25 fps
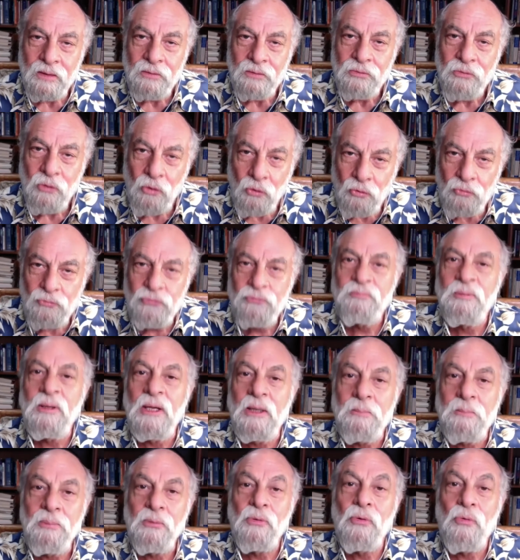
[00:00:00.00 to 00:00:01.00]
Those
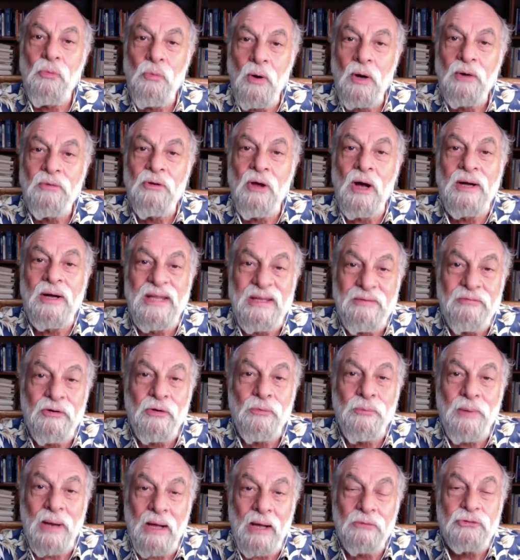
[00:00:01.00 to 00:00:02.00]
people who are not even
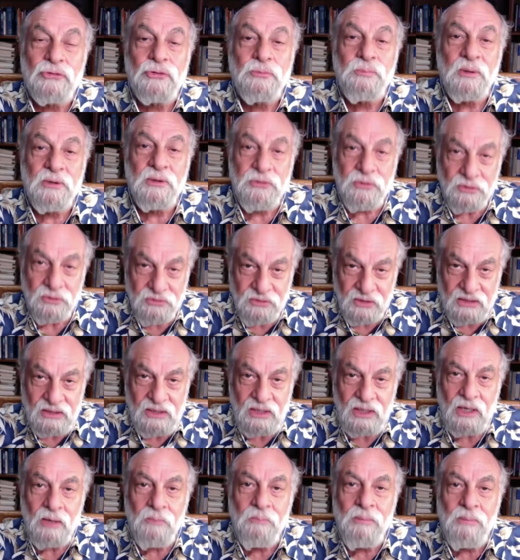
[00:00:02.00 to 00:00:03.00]
around you, but you're
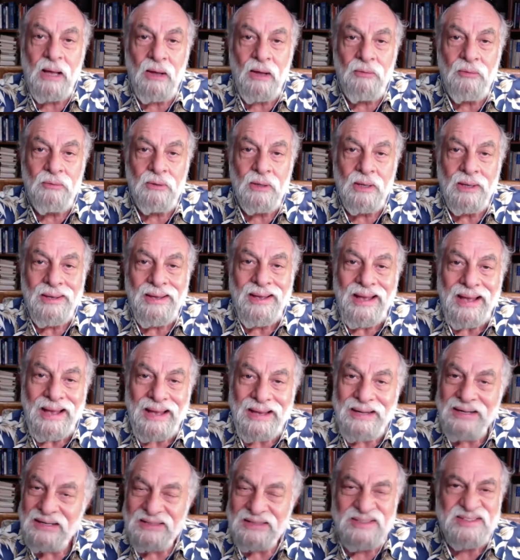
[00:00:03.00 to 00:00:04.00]
thinking about.
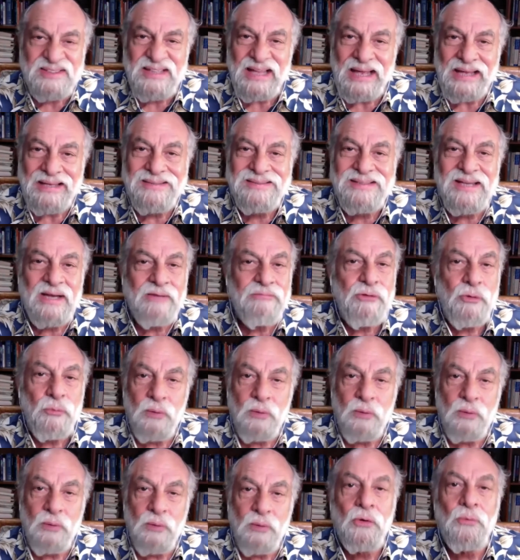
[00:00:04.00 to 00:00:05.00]
And it extends
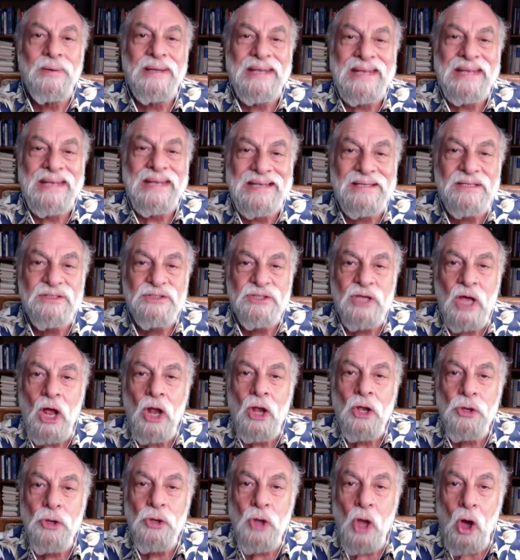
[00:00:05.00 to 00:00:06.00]
everywhere. There is
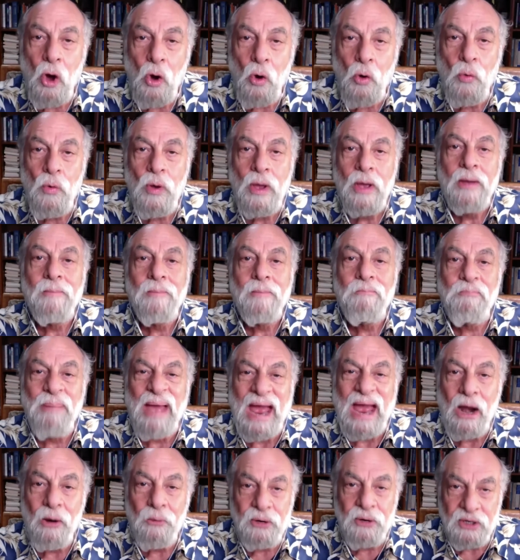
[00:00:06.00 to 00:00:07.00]
no
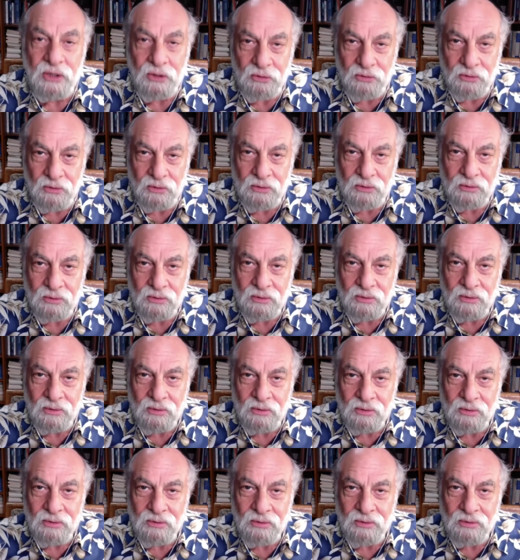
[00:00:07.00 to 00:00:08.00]
barrier.
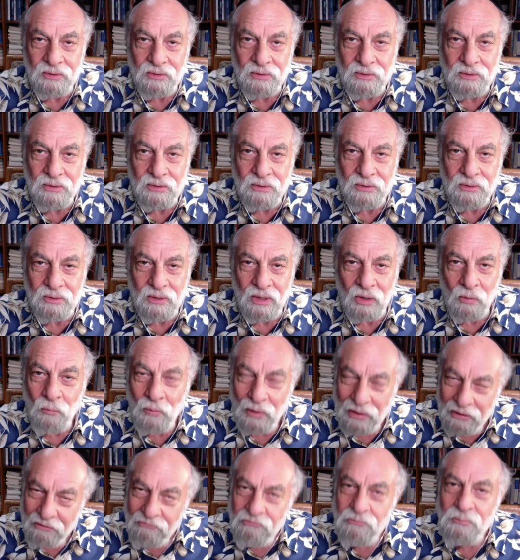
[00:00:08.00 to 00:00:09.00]
I
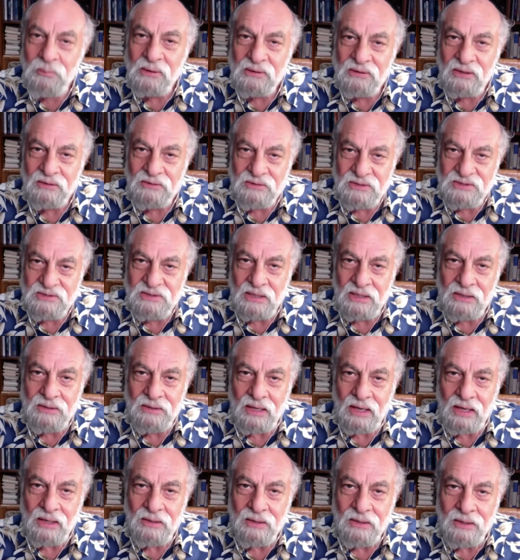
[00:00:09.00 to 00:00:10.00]
want everybody to understand
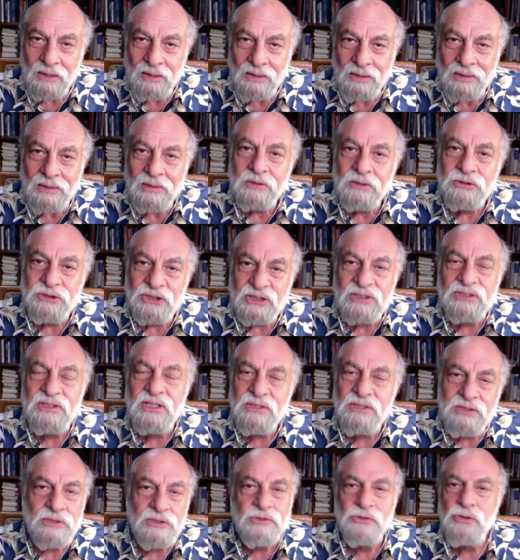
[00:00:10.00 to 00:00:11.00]
that. Just
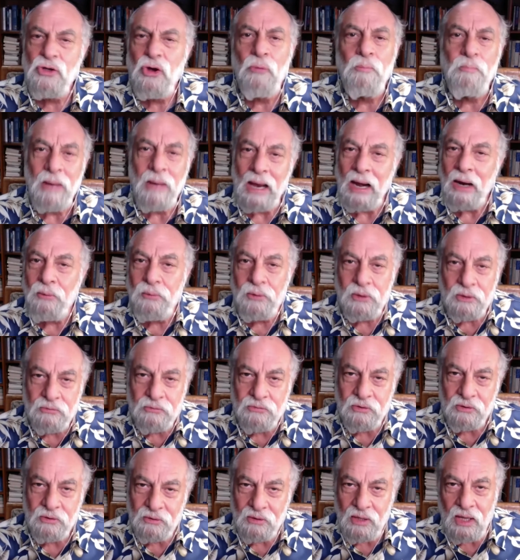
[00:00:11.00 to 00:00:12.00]
as there's no barrier
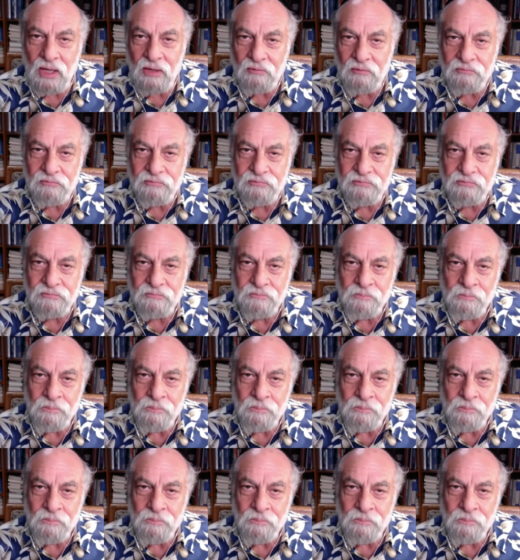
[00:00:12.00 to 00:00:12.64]
to love.